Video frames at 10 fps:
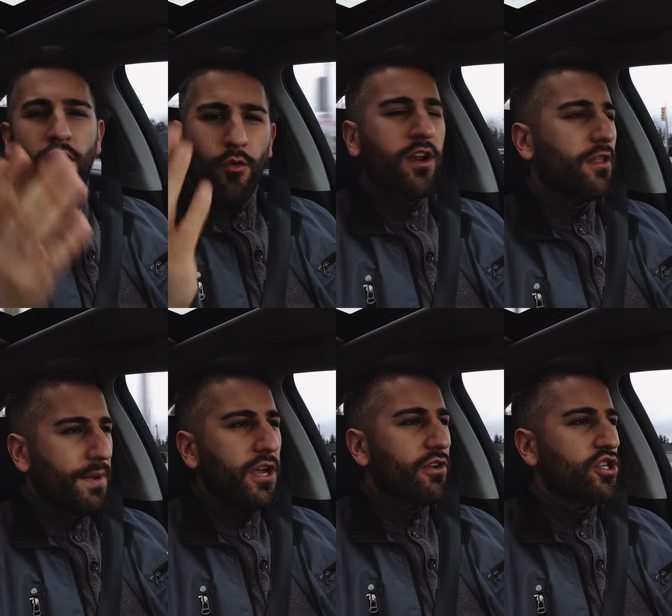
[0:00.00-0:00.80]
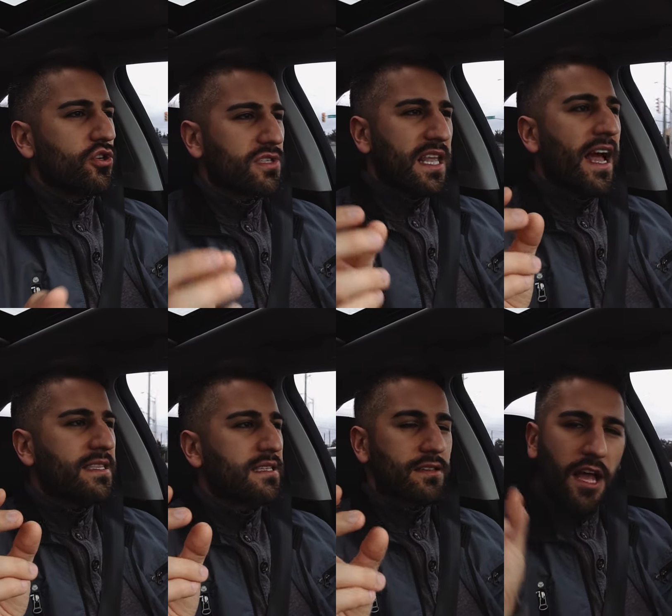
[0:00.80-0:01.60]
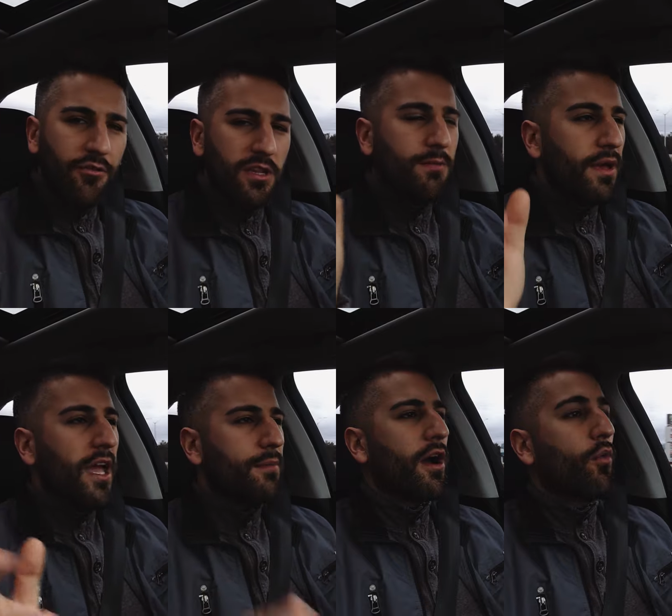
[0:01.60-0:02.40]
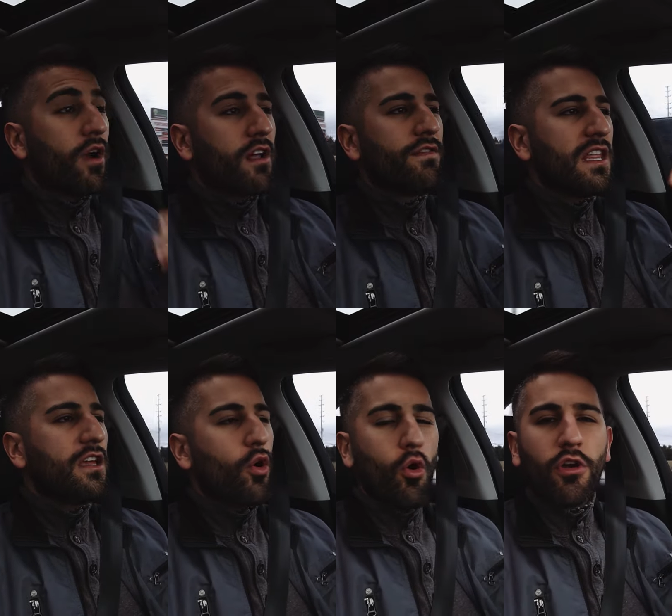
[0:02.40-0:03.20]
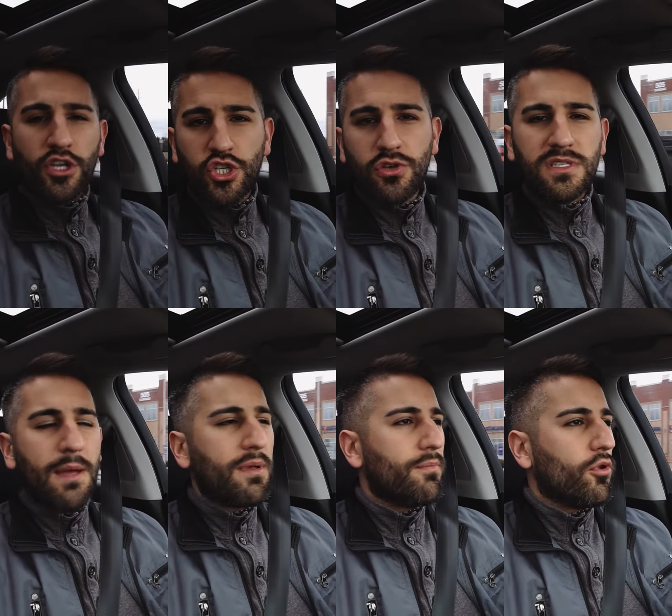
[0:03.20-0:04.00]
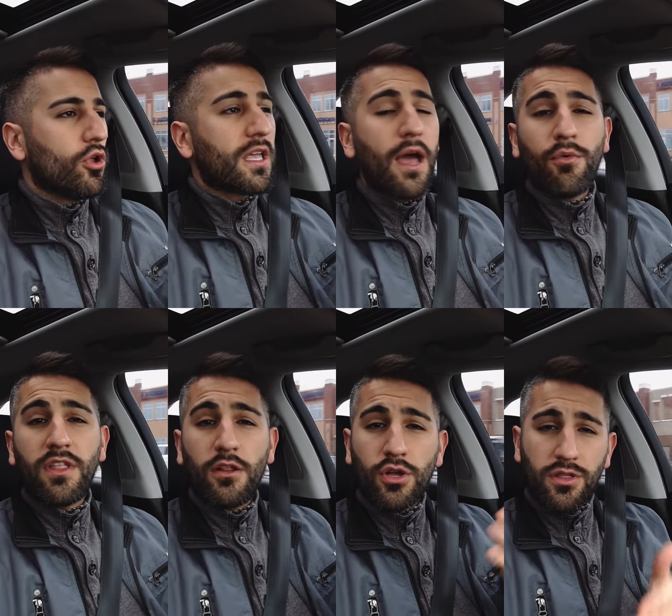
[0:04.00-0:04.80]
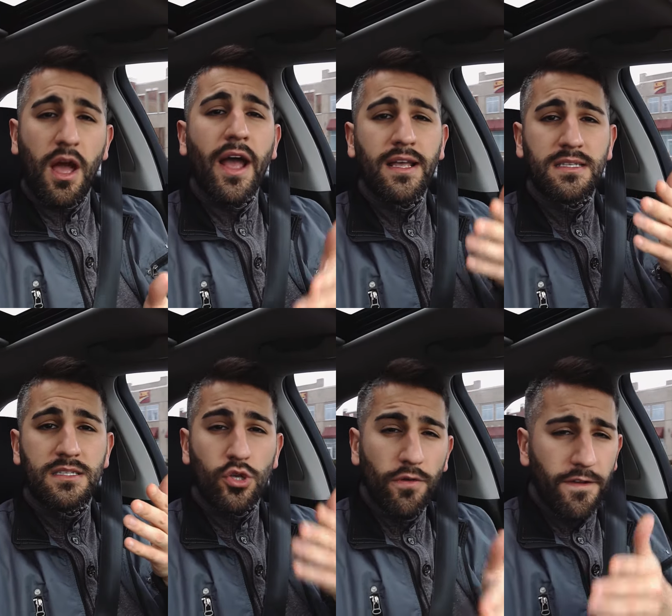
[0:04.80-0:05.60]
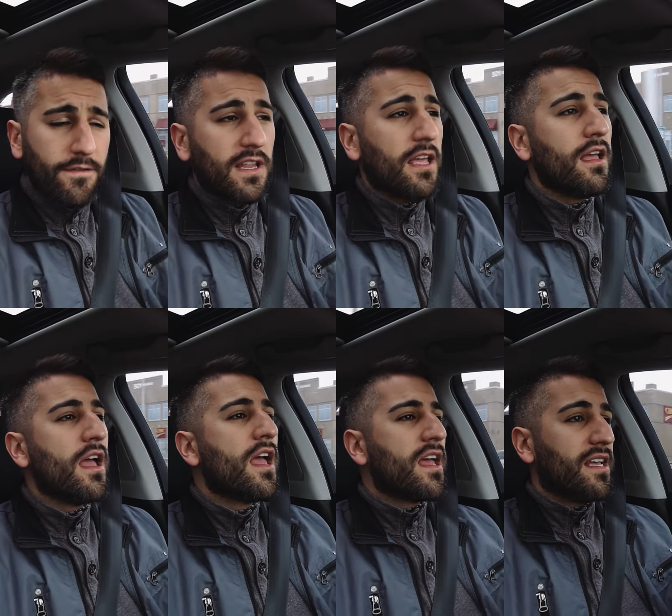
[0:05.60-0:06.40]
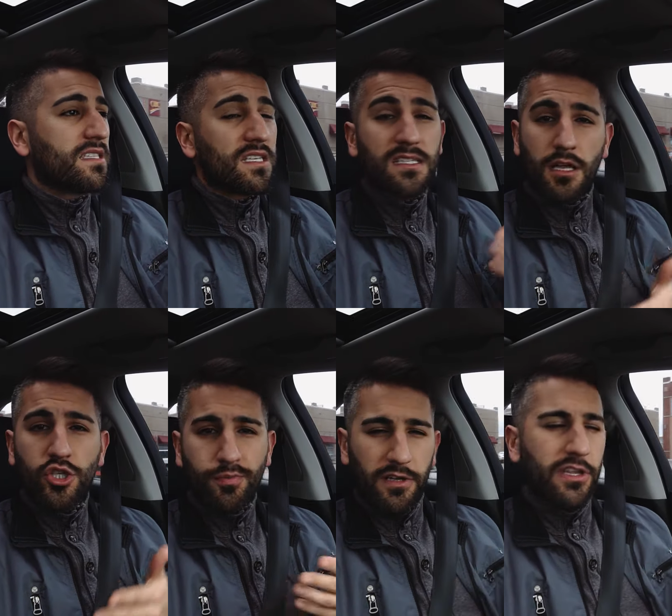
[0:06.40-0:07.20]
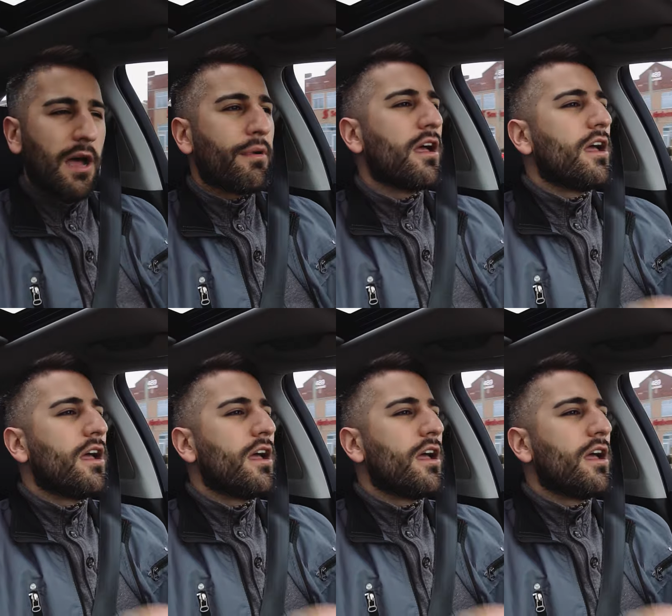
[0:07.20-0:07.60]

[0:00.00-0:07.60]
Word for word: One of the bigger issues that's not really big, but one of the core issues that people look at when they look at the IS250 is the sludge buildup.